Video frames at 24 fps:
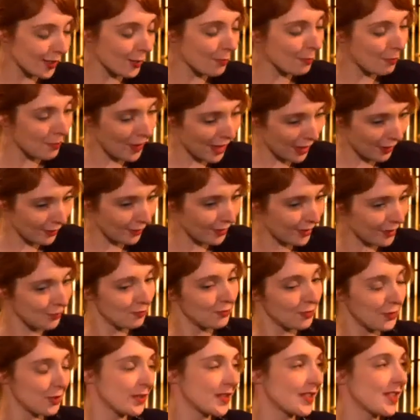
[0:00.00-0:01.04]
about
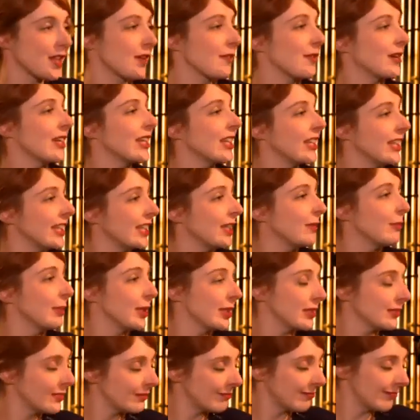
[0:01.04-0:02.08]
Bruce directly,
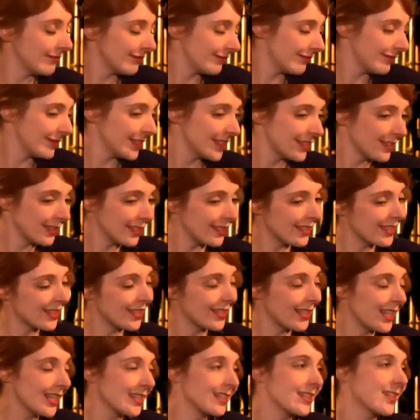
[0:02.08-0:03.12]
but since
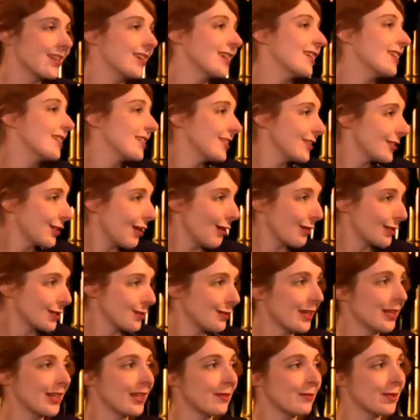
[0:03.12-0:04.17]
the letter talked
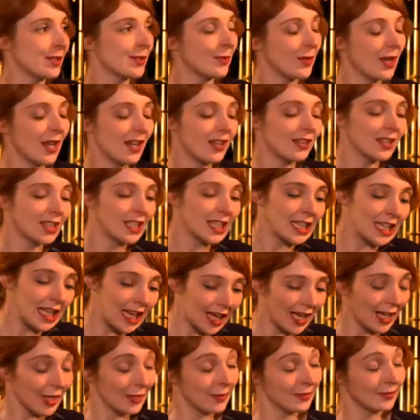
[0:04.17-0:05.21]
about him as well,
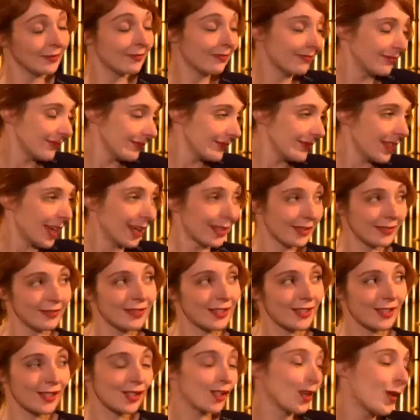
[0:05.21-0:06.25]
I
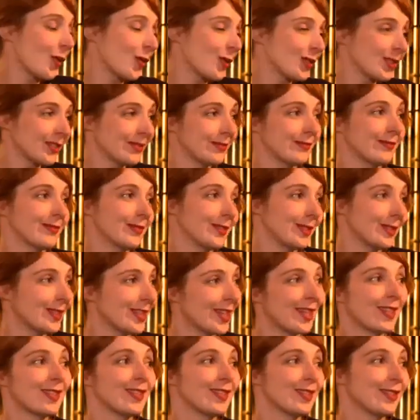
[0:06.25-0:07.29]
stole the
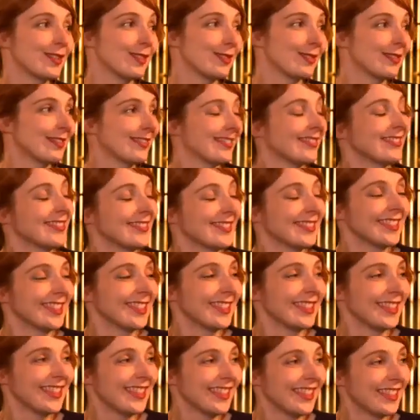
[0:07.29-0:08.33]
title. Okay,
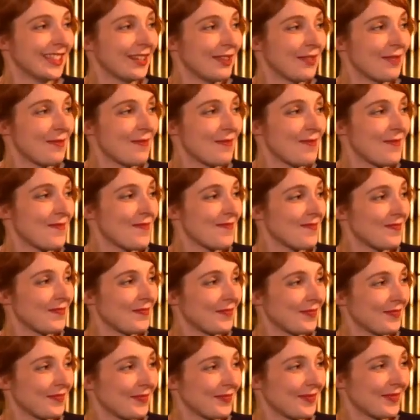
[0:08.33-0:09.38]
it's great. It sounds really,
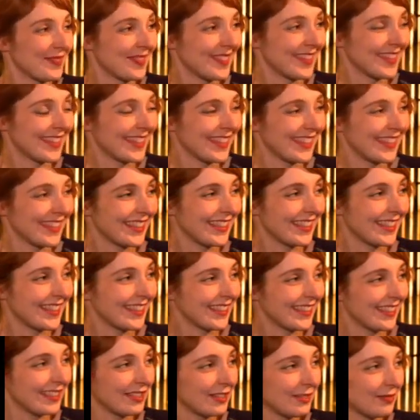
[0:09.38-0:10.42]
really great.
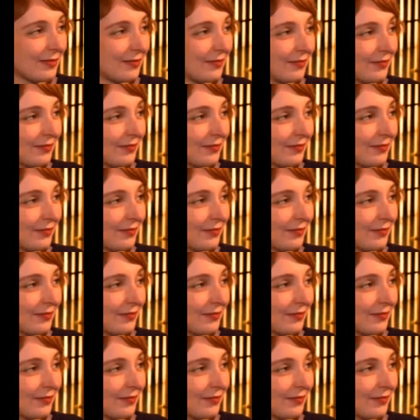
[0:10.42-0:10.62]
But